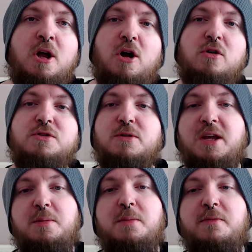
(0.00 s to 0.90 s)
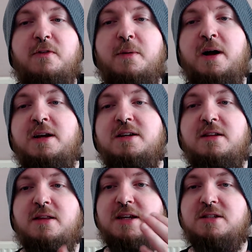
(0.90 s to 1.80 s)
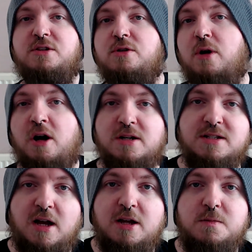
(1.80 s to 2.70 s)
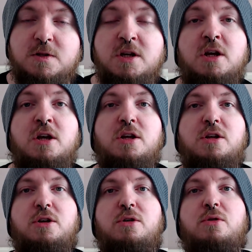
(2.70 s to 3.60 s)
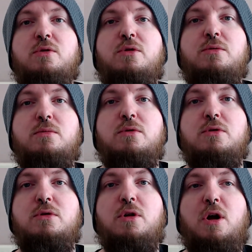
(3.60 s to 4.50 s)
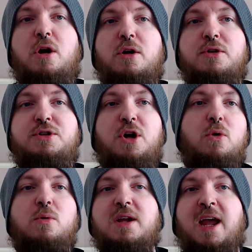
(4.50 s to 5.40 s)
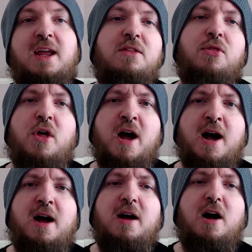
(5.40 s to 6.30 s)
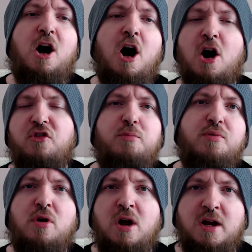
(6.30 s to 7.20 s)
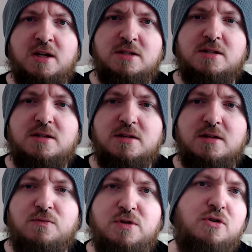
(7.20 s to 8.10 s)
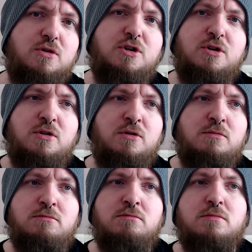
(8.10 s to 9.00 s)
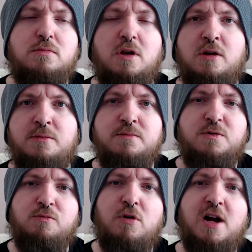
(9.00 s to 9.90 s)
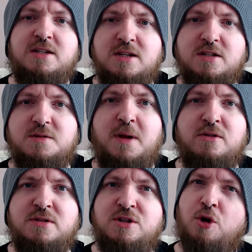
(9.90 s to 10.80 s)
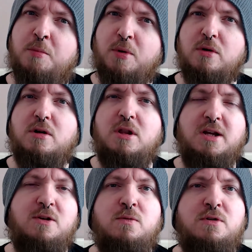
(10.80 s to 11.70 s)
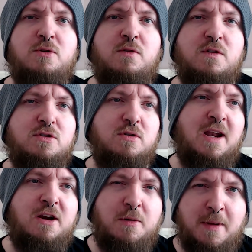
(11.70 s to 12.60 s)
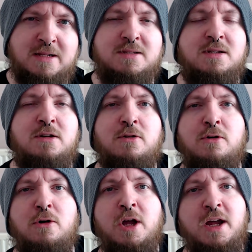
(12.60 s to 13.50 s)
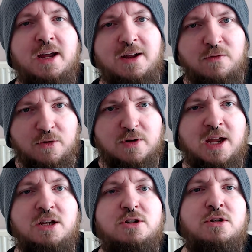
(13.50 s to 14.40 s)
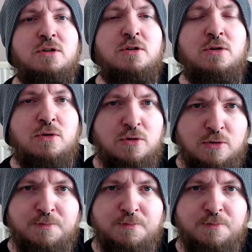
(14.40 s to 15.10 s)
Also keep in mind, these two archetypes, you don't gain that half price reduction to writing spells in your book like you would do if you took Necromancy or Invocation or